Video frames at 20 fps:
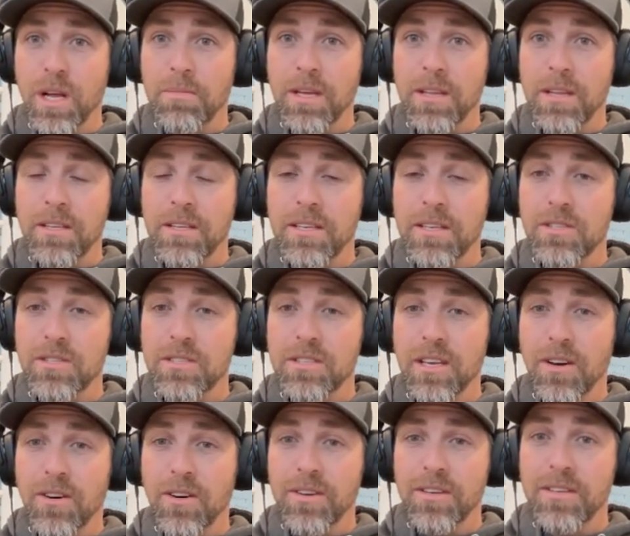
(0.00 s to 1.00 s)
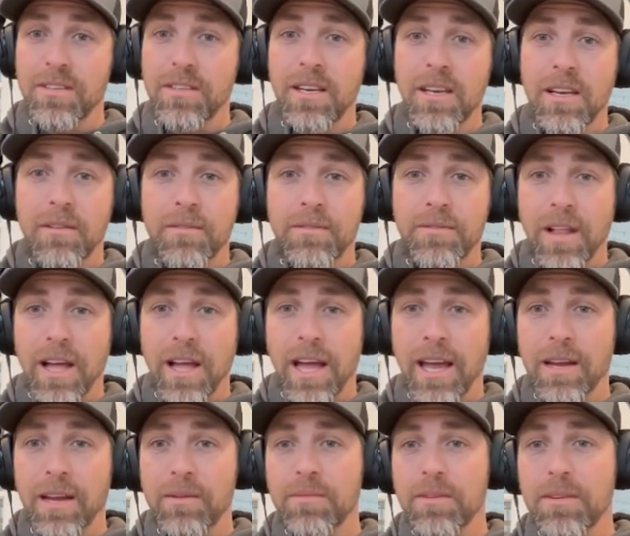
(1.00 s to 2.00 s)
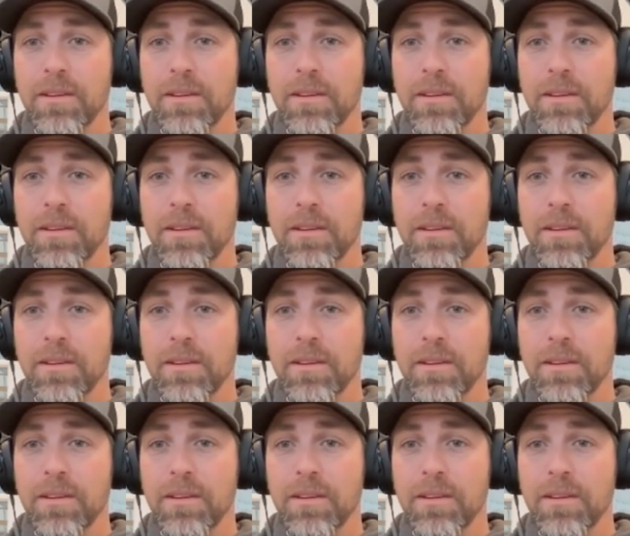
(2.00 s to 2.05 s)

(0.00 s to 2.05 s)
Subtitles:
get the dishes going, flag.